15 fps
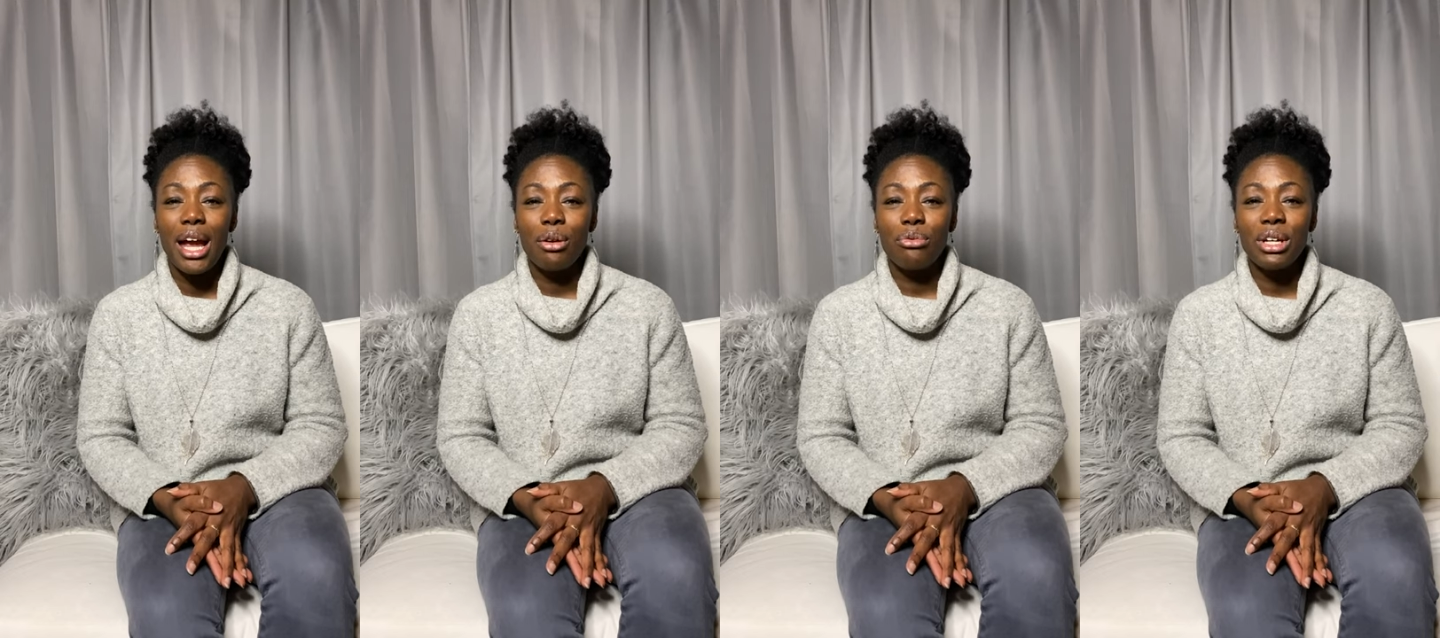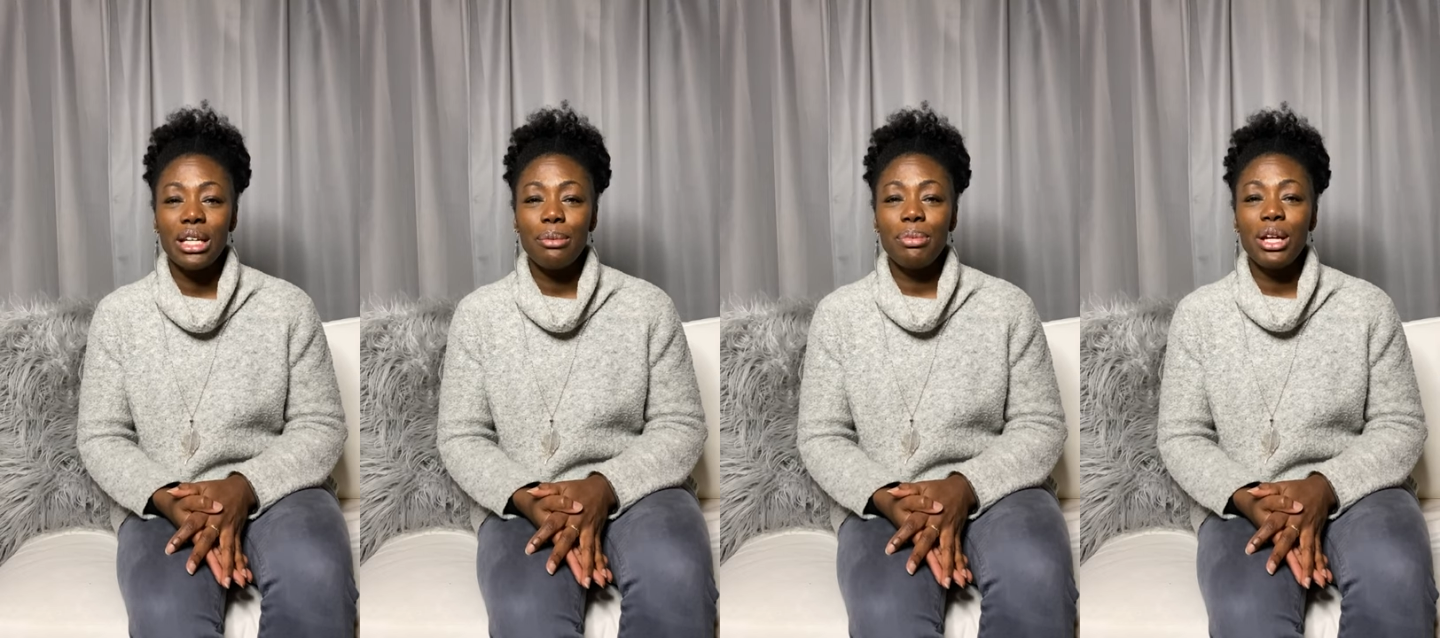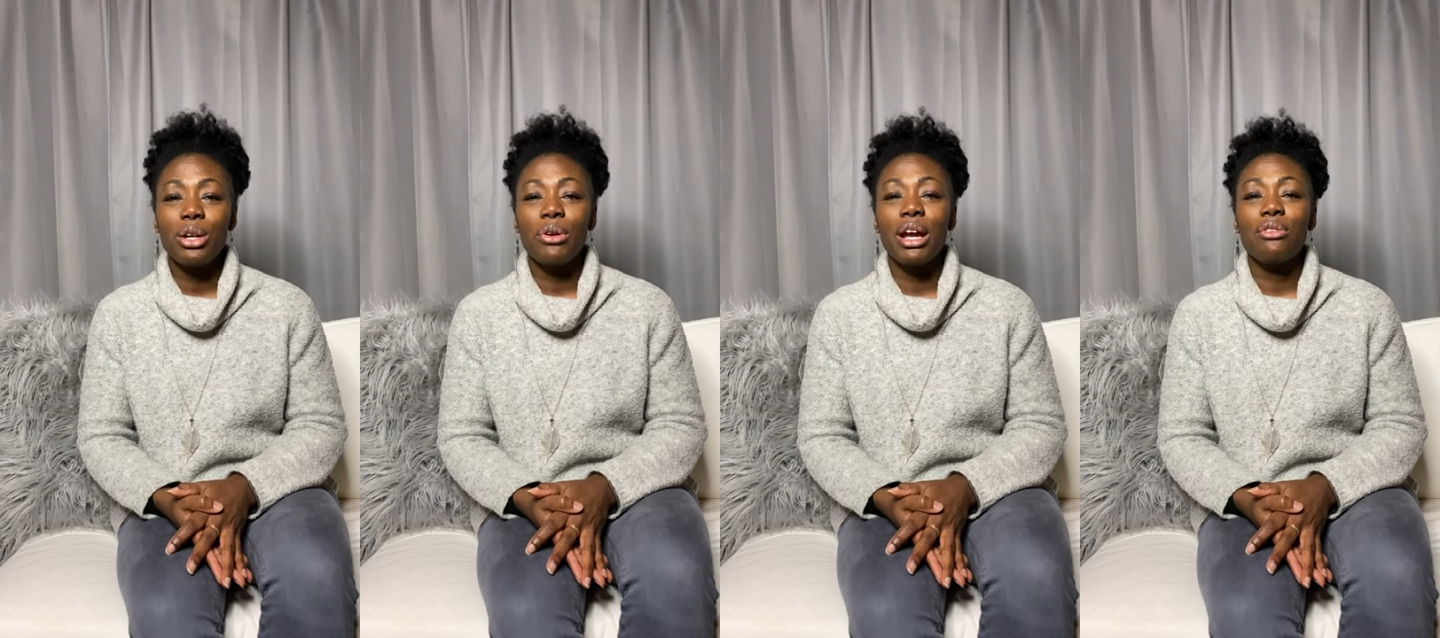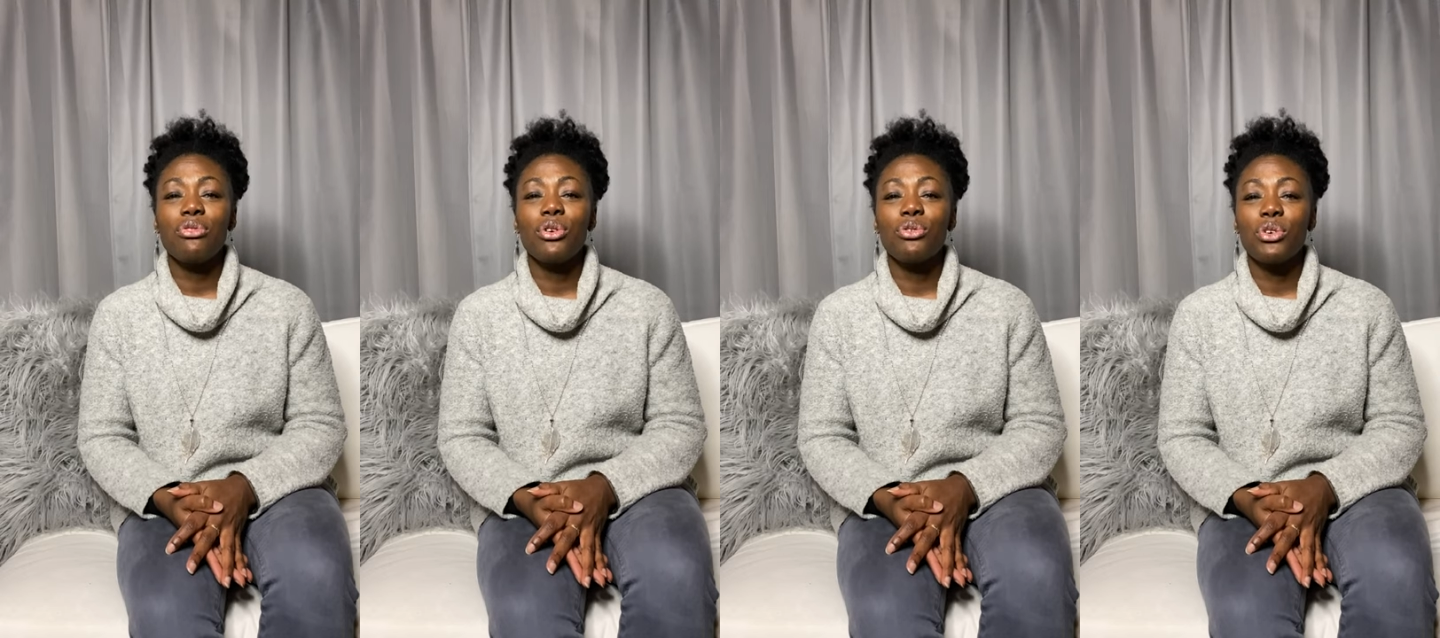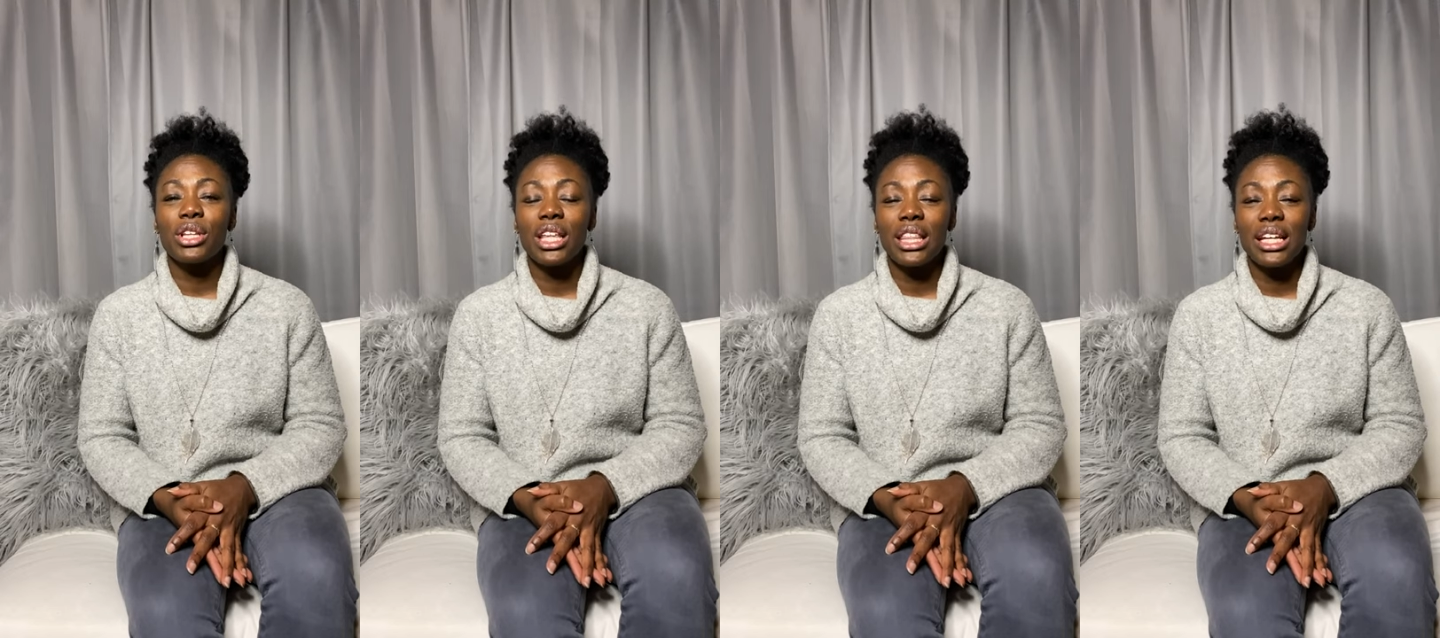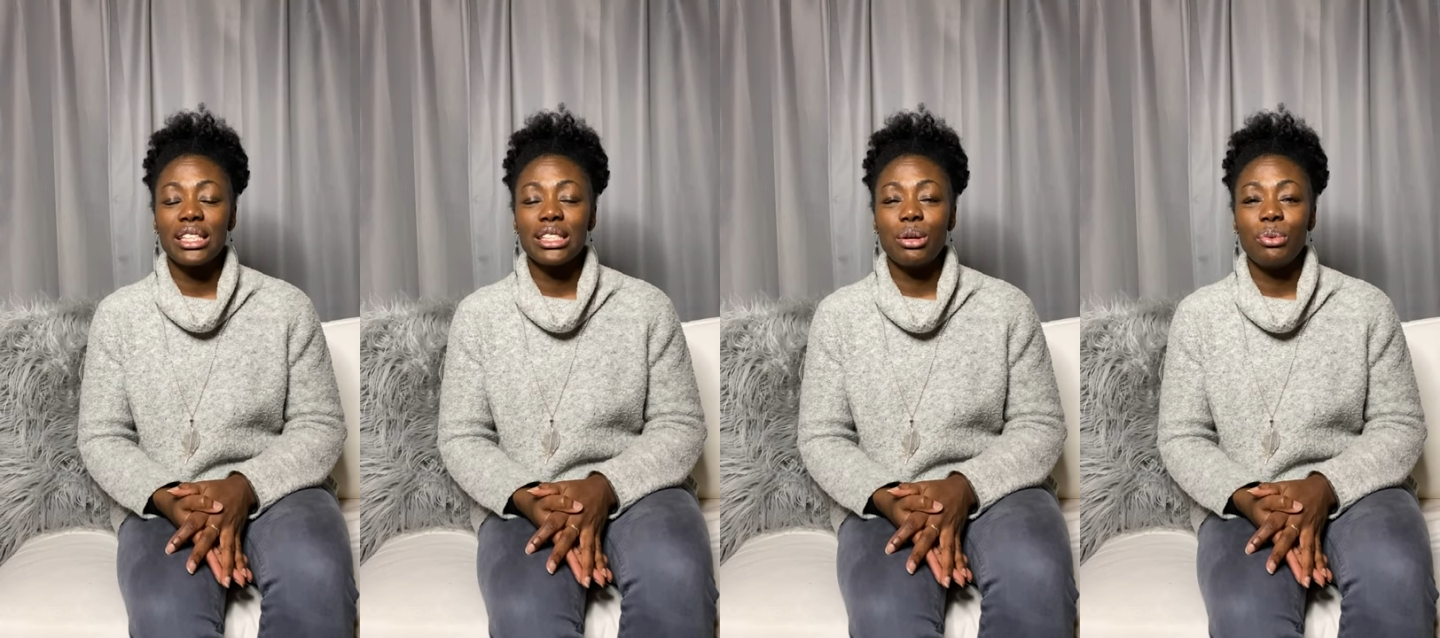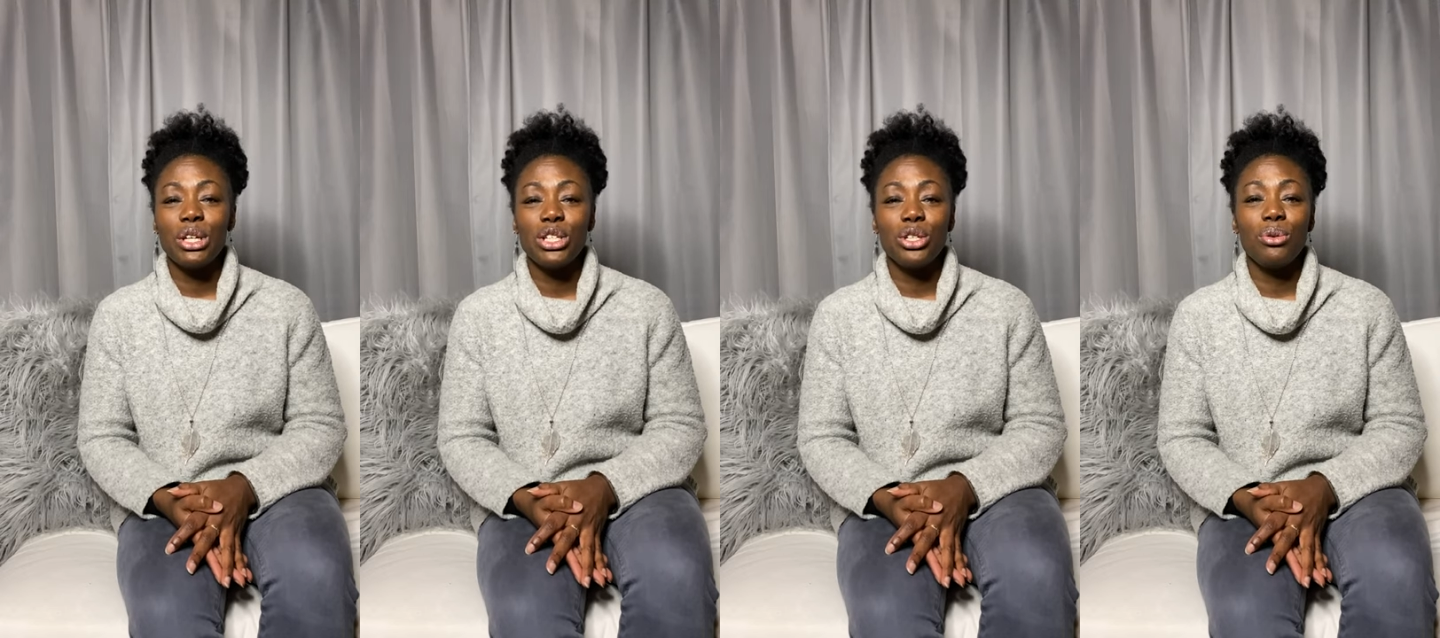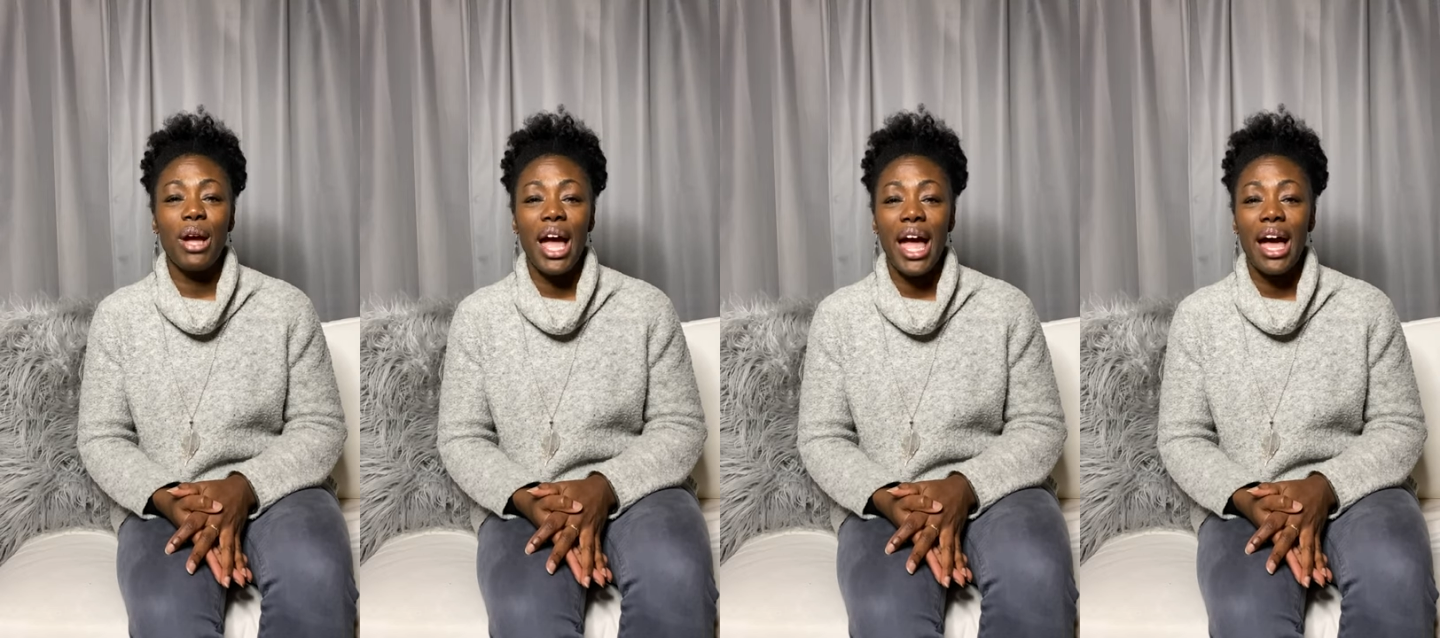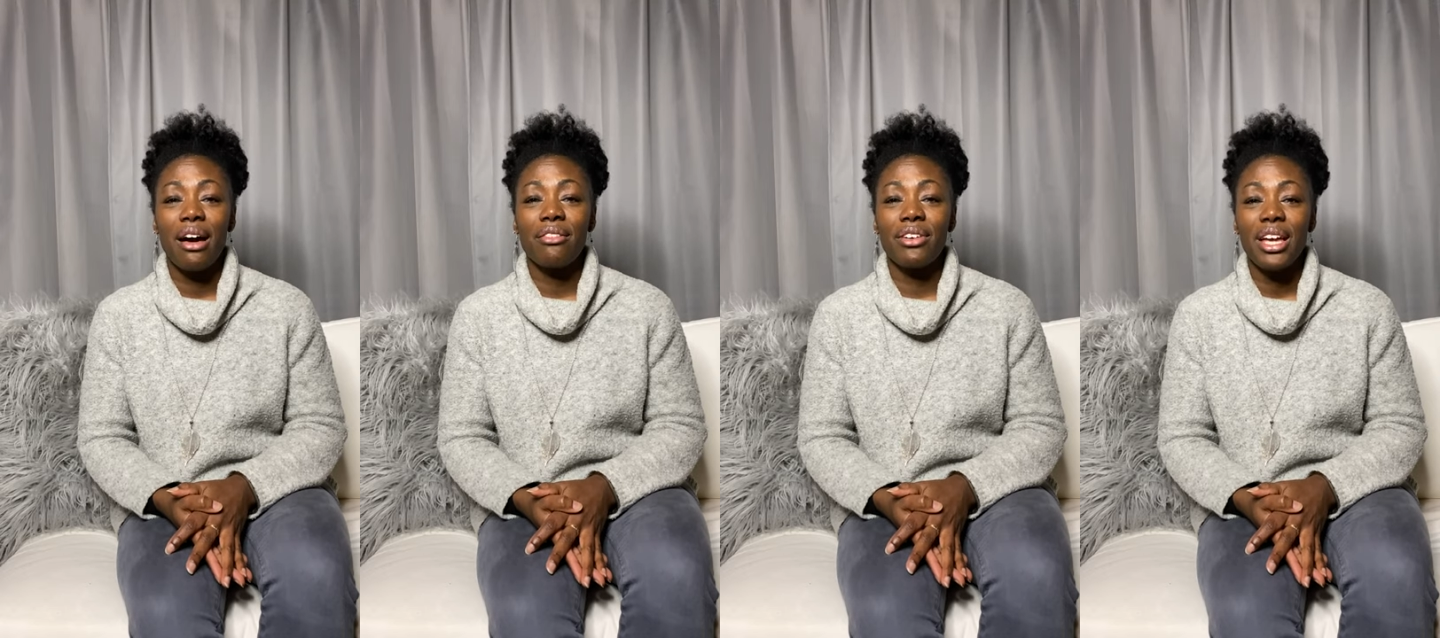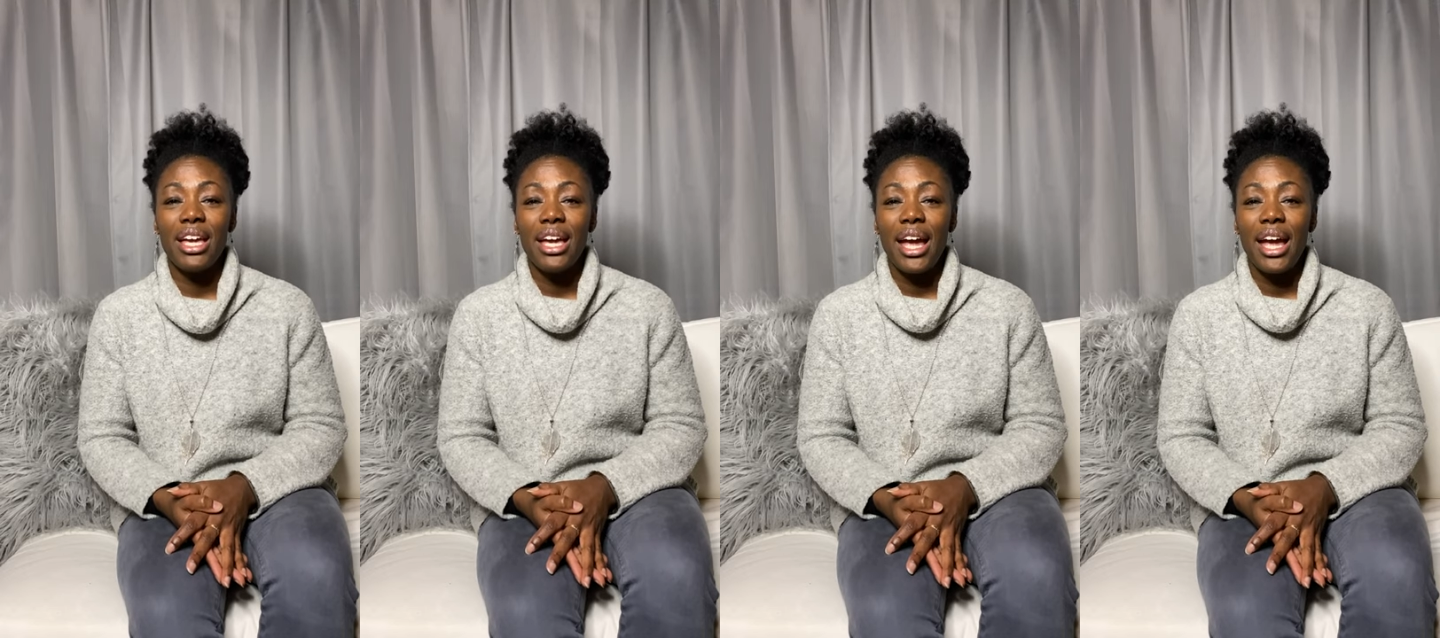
and really be grateful for the things that we do have